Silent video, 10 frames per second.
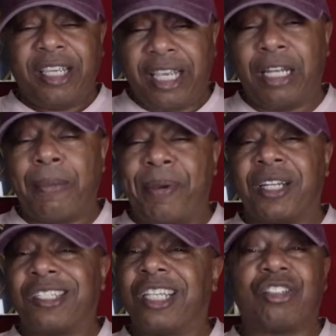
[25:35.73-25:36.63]
in the
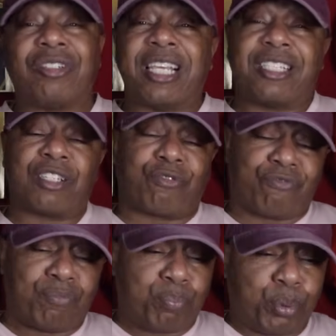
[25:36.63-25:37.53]
penitentiary. They just
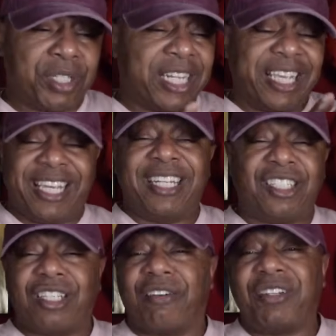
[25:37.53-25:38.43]
putting the
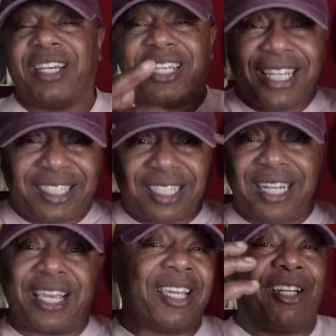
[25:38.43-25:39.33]
energy of their
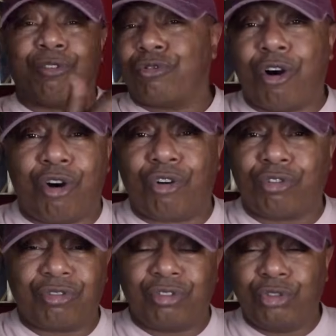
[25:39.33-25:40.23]
intellect in the
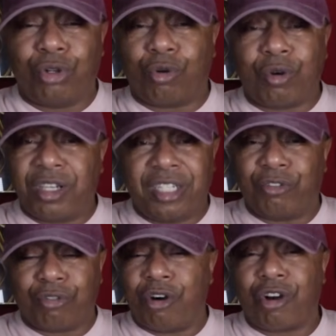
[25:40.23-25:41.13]
wrong, you know, in
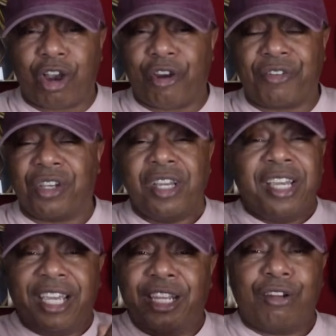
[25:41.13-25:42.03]
the wrong area,
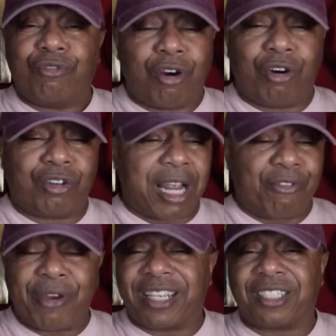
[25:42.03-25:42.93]
in the wrong
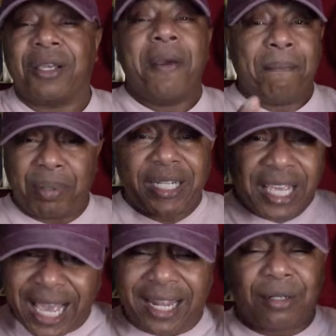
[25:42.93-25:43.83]
direction. But
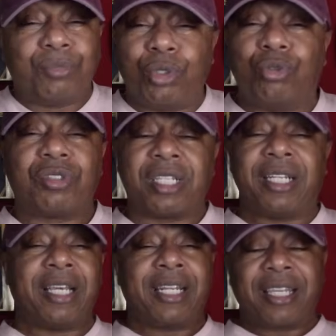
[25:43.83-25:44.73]
they got them dudes in
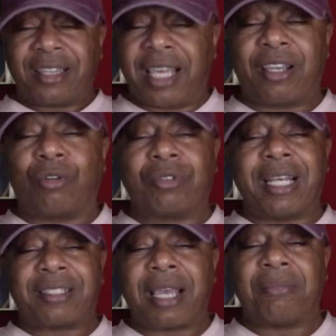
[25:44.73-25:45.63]
there that could think on
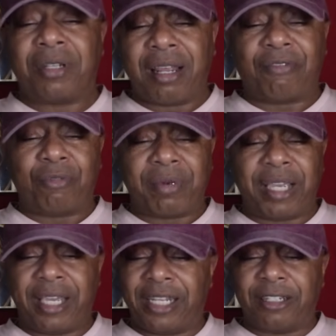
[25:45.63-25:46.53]
that type of level,
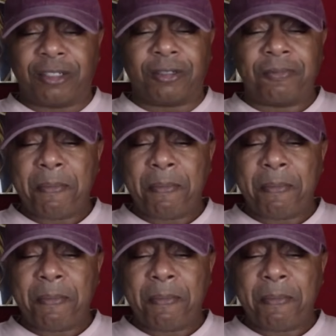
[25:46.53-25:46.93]
man. You know,